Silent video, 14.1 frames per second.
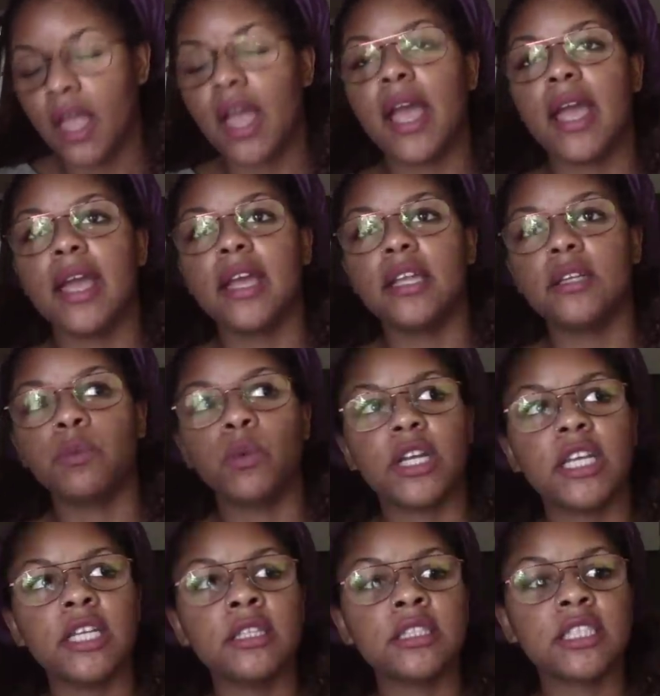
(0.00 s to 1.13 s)
And when
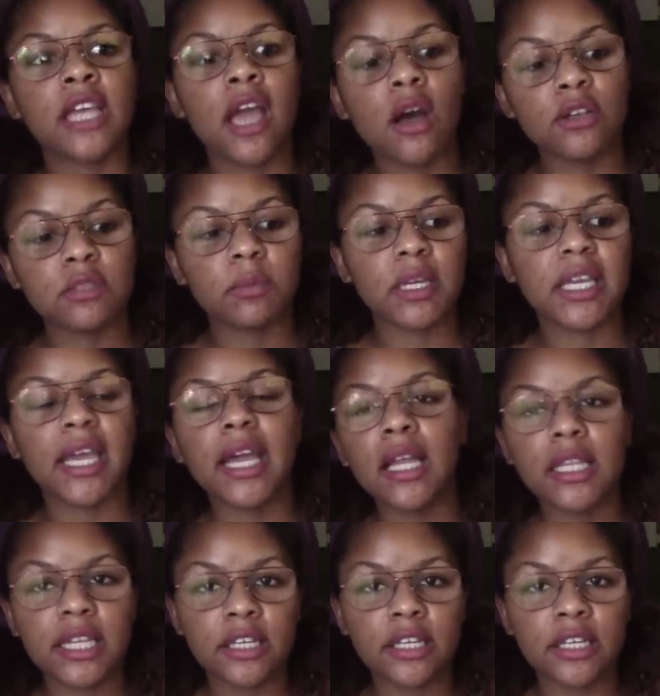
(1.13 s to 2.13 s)
he tells Michaela